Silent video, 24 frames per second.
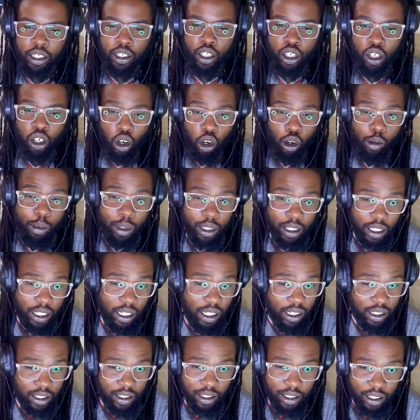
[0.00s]
N'Kobe
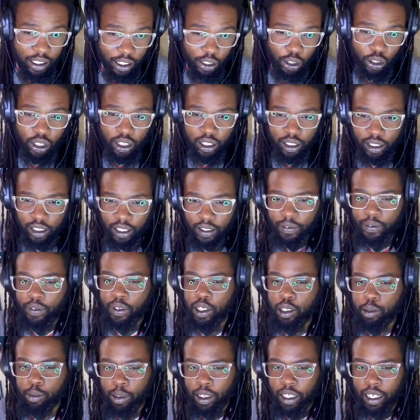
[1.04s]
Dean is the leader of this
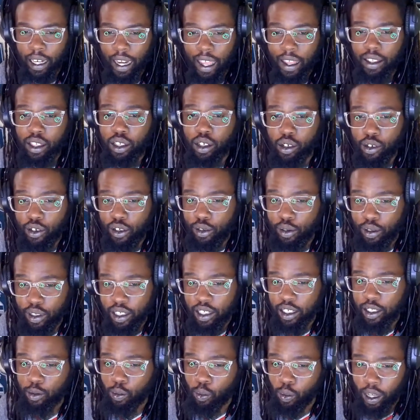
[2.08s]
defense, man. And I told you
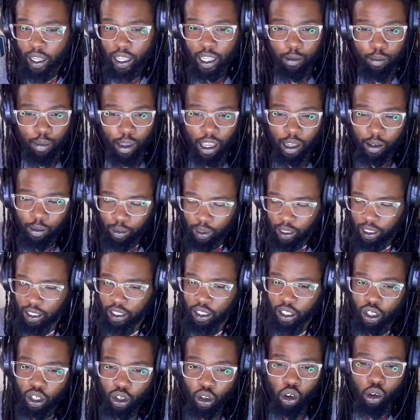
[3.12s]
this way back when.
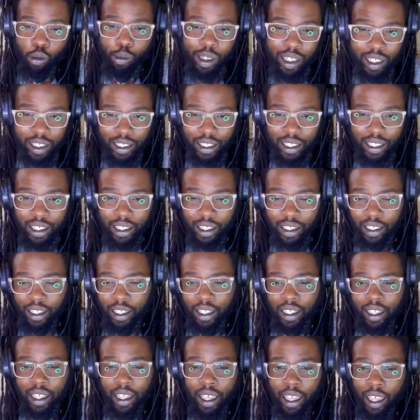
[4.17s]
N'Kobe Dean
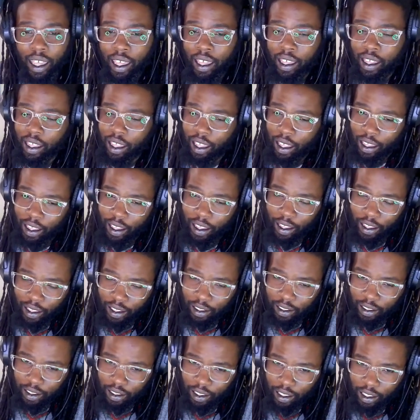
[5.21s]
and
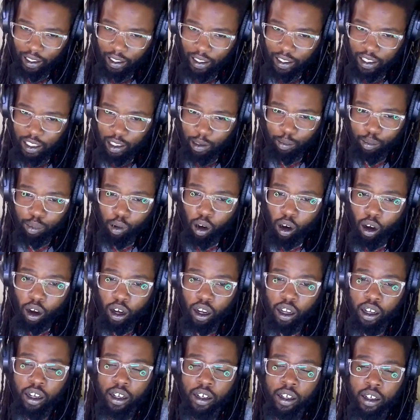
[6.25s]
is a
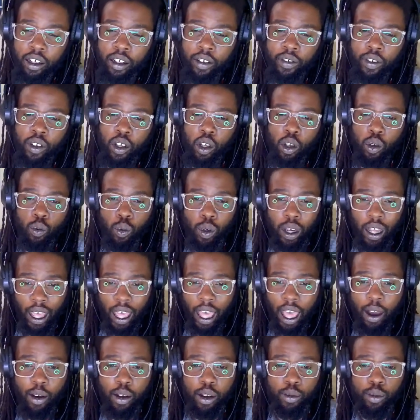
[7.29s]
part of what
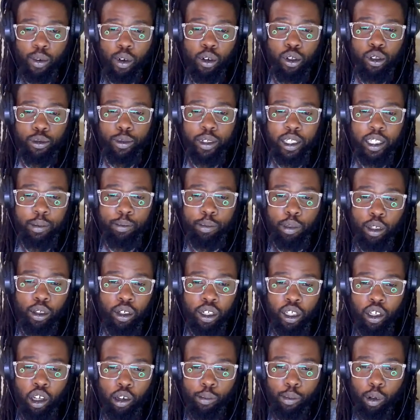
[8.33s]
Howie Roseman is
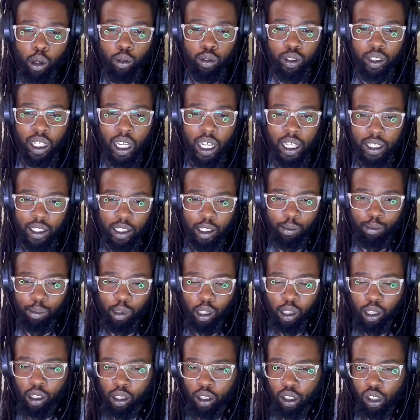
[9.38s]
building on both sides of the
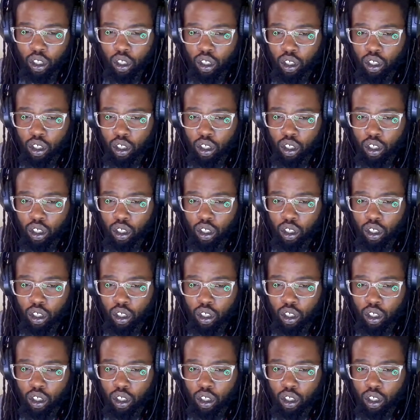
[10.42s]
ball.